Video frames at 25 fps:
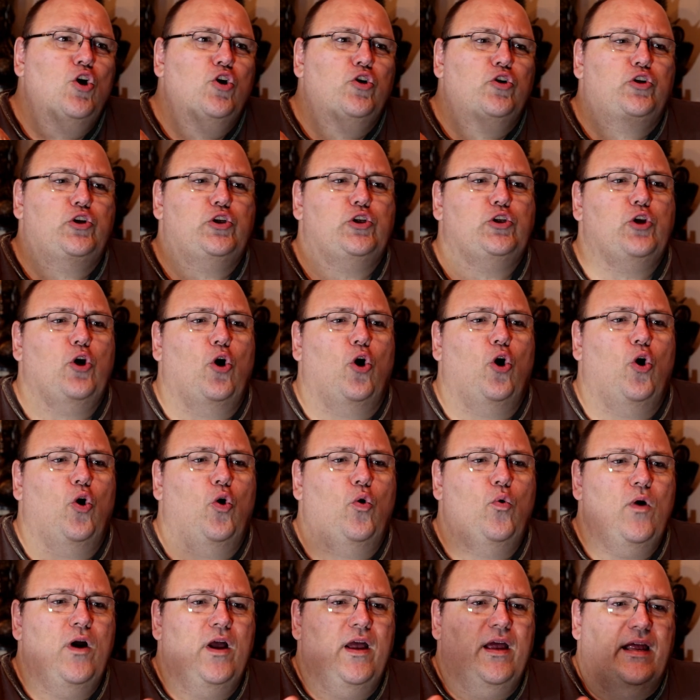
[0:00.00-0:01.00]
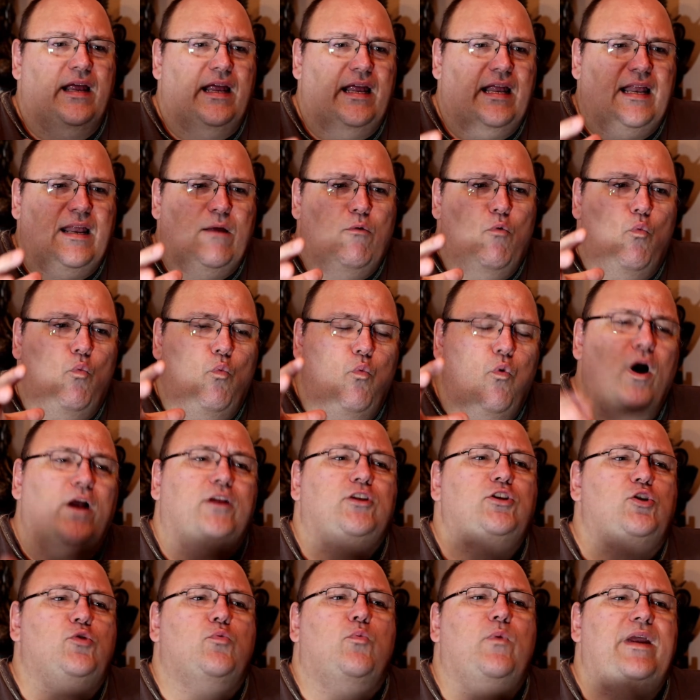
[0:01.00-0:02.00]
So
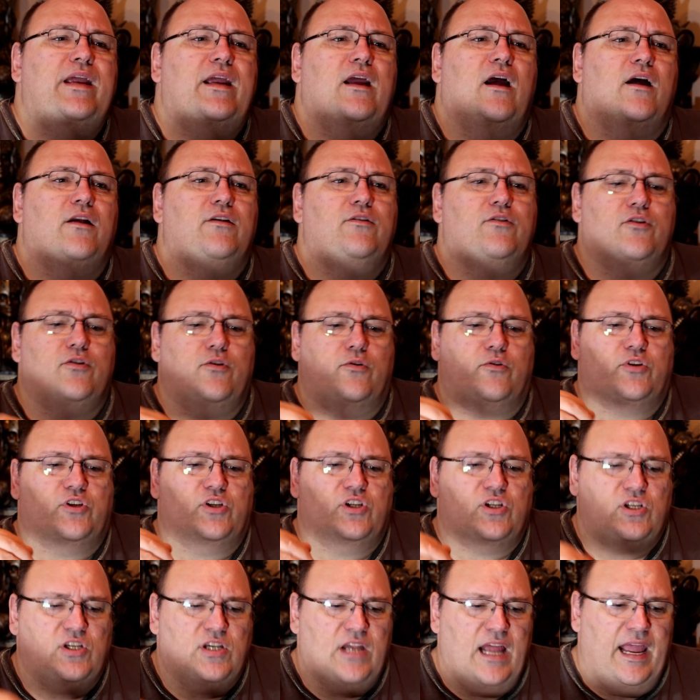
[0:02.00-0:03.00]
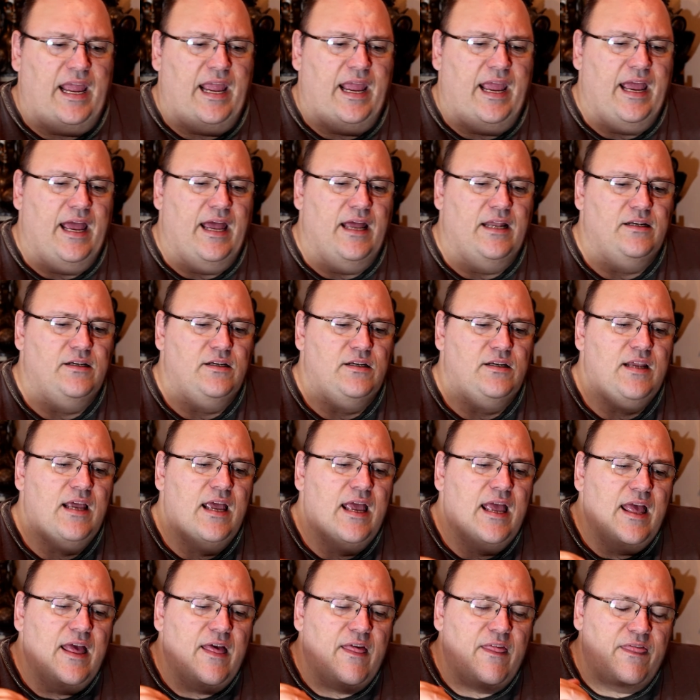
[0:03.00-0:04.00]
once we understand
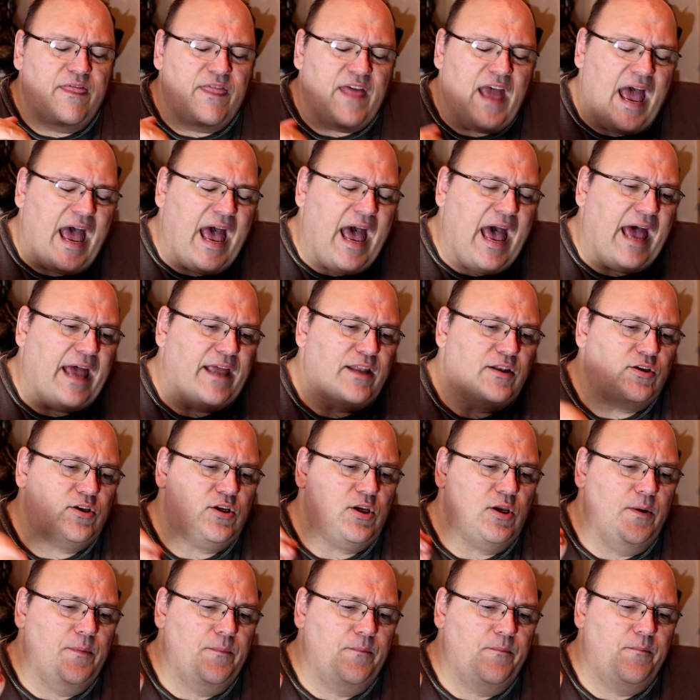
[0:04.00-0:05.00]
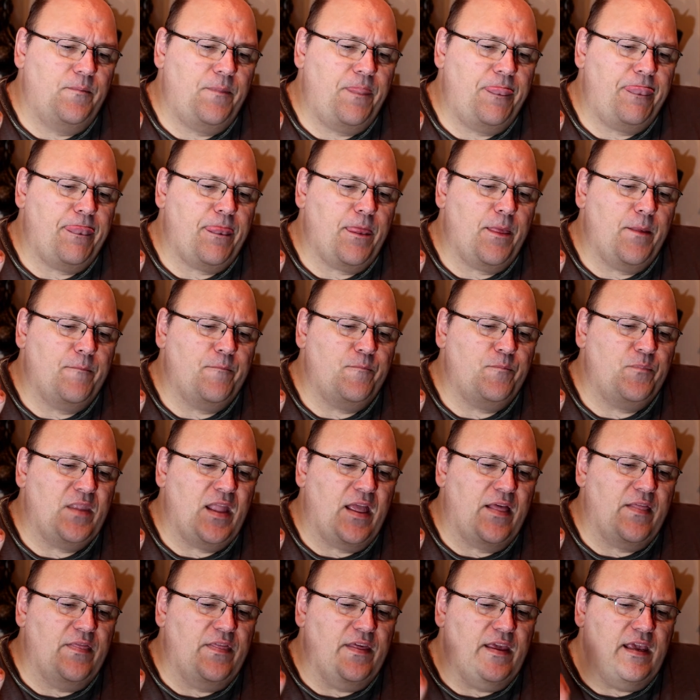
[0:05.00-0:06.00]
that
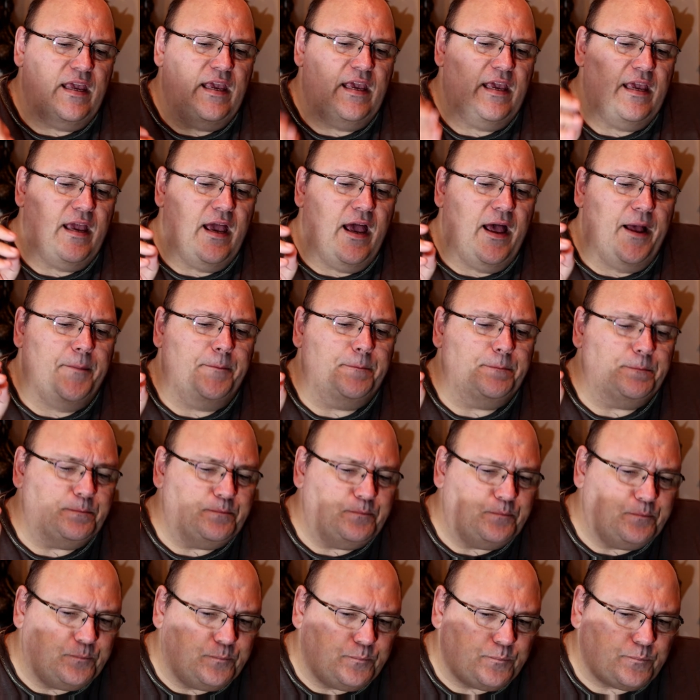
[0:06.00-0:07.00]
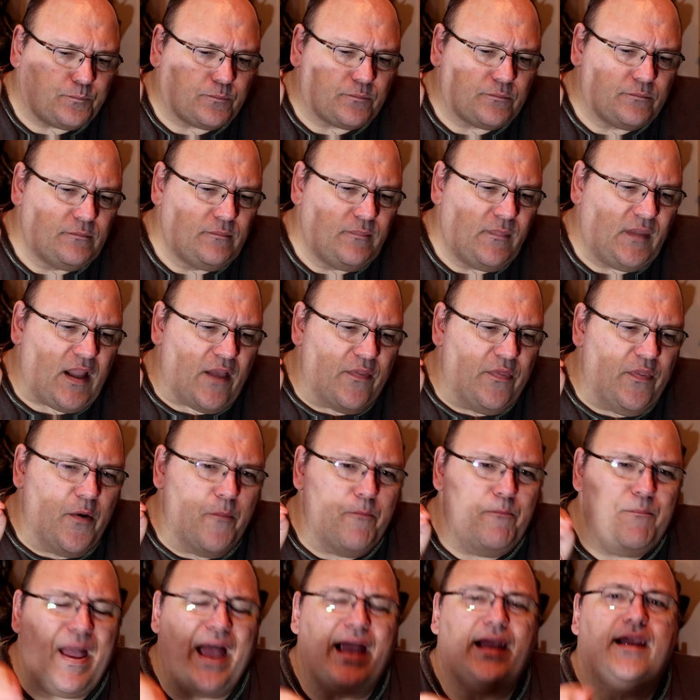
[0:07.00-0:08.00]
the
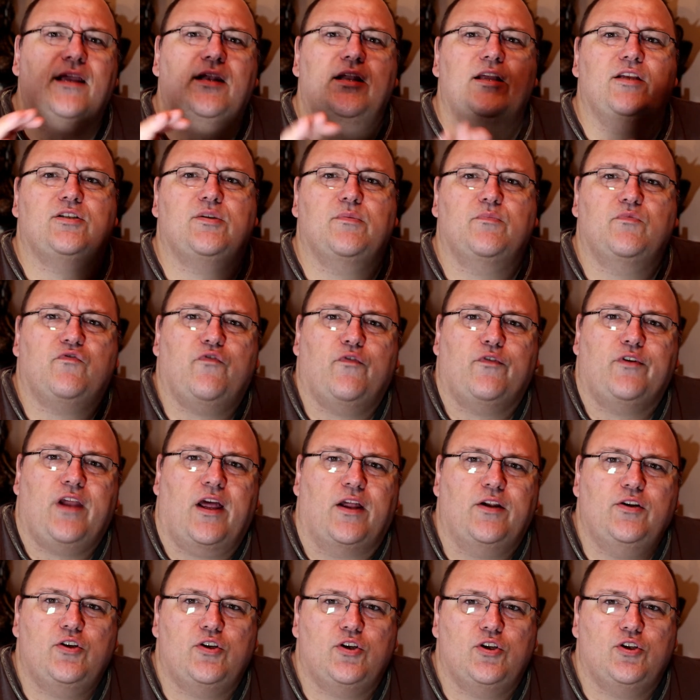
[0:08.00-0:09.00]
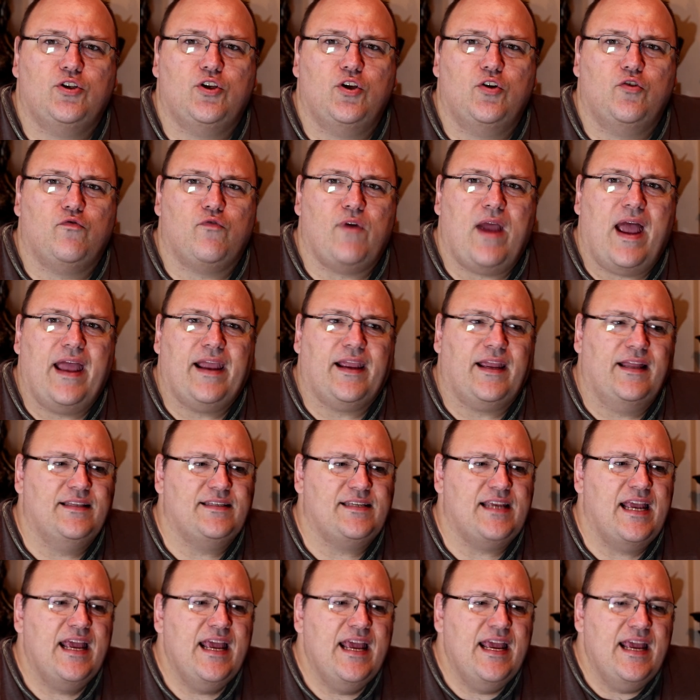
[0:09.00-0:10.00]
mechanisms for Dungeons and
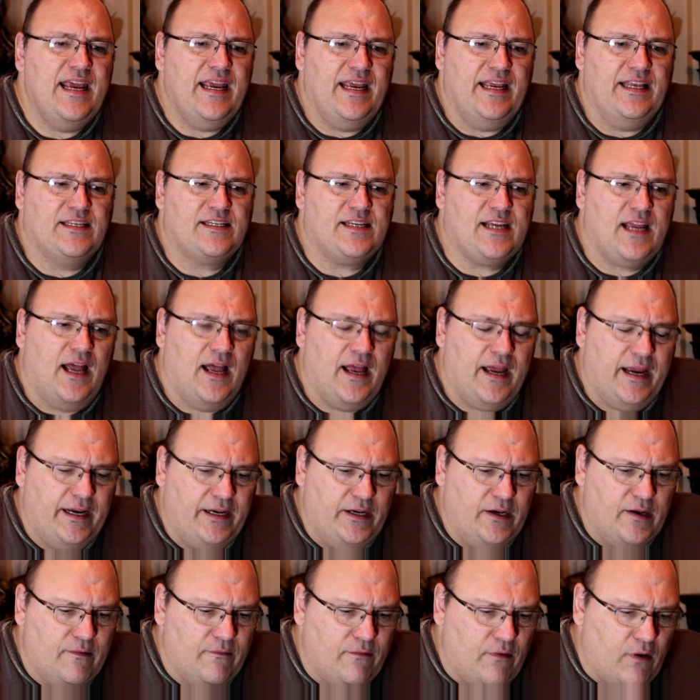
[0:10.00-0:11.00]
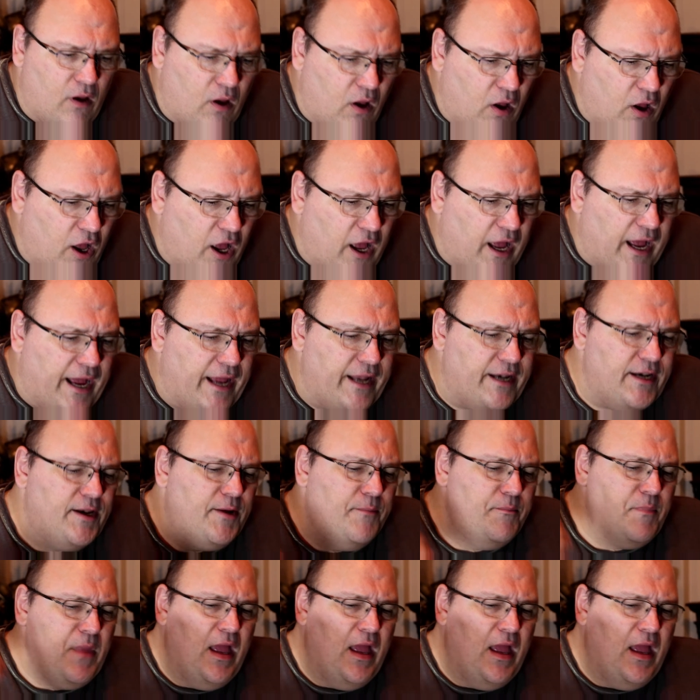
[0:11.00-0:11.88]
Dragons is kind of odd,